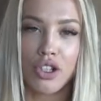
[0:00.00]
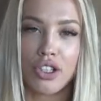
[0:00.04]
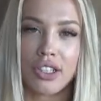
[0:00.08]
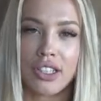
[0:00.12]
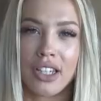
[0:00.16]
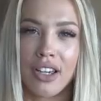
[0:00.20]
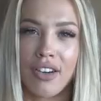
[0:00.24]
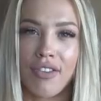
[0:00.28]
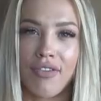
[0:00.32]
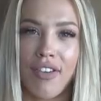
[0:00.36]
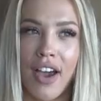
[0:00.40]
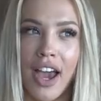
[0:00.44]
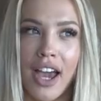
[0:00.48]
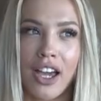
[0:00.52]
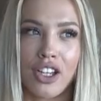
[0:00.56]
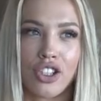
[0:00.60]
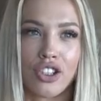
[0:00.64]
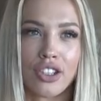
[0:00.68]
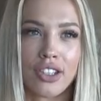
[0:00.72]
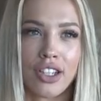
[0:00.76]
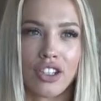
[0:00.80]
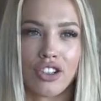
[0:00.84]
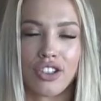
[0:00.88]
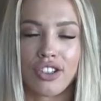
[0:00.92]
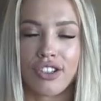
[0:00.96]
using it for
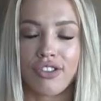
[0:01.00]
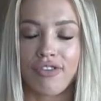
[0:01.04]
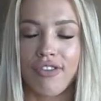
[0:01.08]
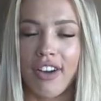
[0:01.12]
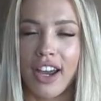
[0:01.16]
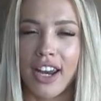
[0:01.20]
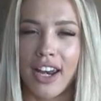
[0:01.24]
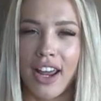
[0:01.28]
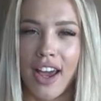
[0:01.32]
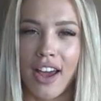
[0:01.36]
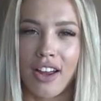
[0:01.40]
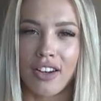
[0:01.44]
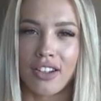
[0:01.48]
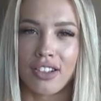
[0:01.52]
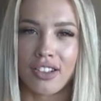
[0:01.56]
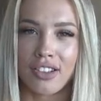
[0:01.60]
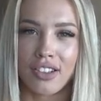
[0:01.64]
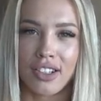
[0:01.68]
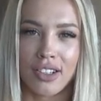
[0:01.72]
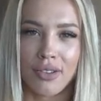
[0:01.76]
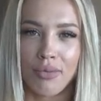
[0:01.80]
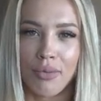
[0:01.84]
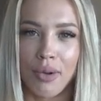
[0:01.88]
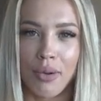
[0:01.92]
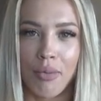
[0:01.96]
ages. I just ran out and
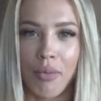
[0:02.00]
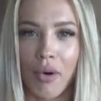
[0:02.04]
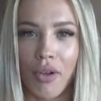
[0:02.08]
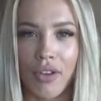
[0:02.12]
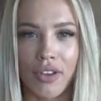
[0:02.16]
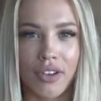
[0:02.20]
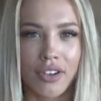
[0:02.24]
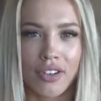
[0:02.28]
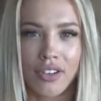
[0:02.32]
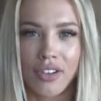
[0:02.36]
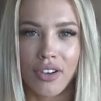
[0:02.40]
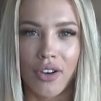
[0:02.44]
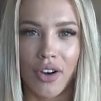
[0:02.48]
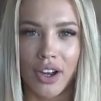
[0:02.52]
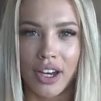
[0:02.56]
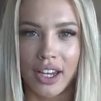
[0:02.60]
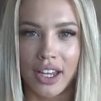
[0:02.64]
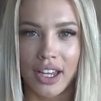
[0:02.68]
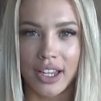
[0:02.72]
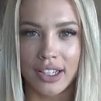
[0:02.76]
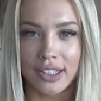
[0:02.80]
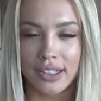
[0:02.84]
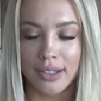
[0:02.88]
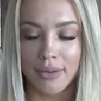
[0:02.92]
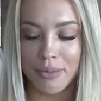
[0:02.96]
didn't be bothered going
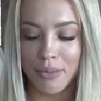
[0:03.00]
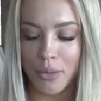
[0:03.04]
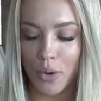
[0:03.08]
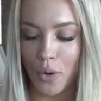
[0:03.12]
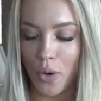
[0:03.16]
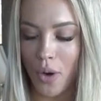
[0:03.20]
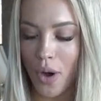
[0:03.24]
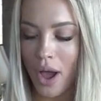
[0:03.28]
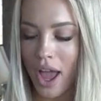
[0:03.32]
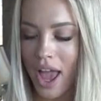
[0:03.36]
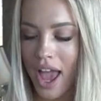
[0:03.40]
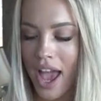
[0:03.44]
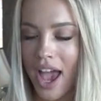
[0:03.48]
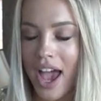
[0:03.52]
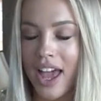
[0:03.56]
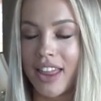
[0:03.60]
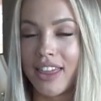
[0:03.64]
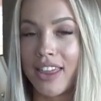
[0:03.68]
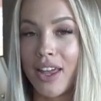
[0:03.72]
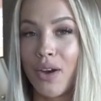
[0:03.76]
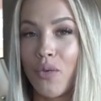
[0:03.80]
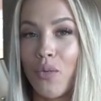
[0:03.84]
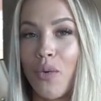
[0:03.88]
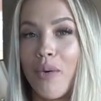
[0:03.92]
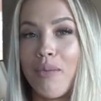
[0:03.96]
to get some more.
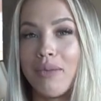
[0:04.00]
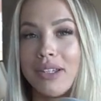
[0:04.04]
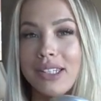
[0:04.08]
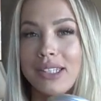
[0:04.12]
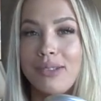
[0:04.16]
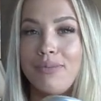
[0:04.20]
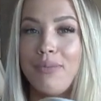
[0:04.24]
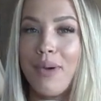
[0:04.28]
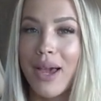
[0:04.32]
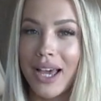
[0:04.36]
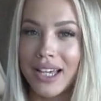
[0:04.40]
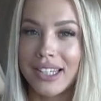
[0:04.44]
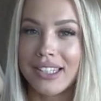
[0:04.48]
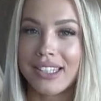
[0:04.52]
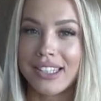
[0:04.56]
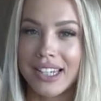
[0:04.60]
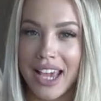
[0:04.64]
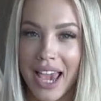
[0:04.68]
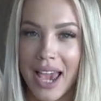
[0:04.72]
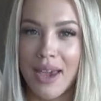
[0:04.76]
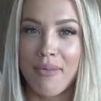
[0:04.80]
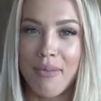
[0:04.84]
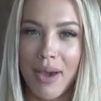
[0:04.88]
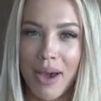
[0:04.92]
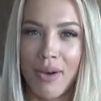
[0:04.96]
And then Women's Best
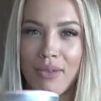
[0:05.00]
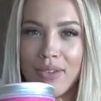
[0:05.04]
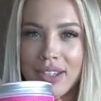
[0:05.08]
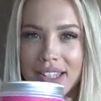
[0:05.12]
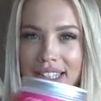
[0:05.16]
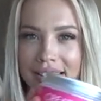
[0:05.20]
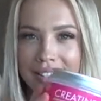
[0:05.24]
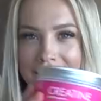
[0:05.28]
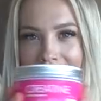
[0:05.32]
came out with